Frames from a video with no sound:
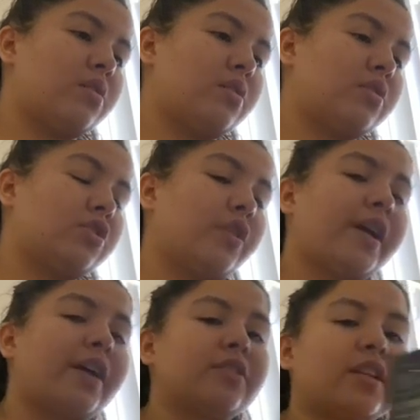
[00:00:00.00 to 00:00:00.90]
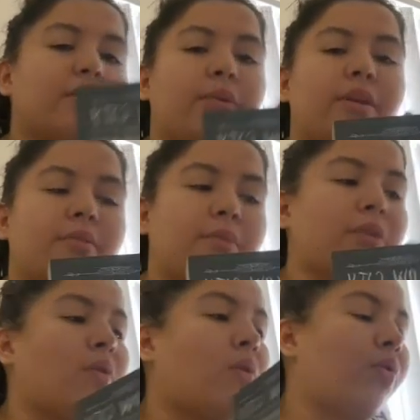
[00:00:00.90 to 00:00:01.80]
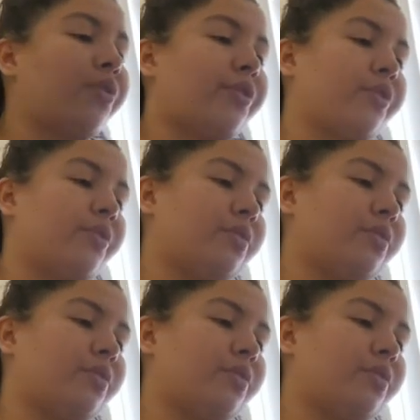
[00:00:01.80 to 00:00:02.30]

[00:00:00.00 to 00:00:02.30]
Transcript: So I have to read them in order.